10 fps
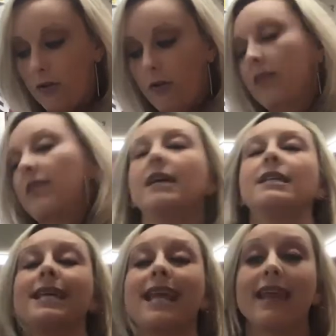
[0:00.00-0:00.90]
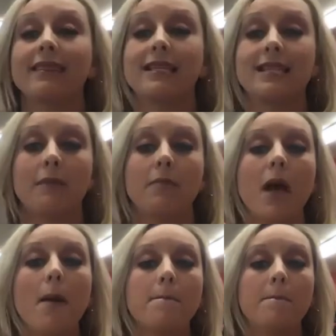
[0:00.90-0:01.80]
with this and had the same
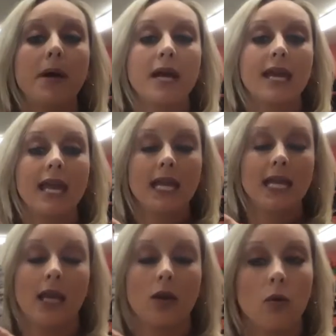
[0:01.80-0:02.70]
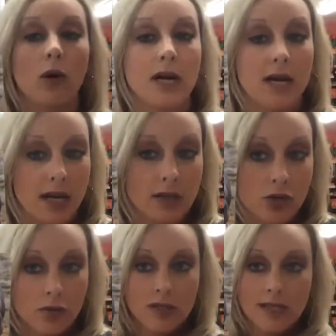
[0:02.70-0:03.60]
beginning or
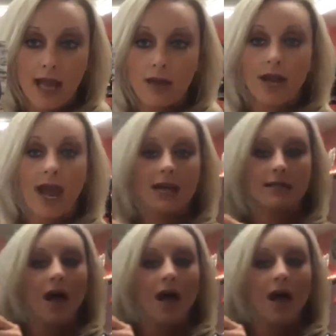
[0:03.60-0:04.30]
initial sound as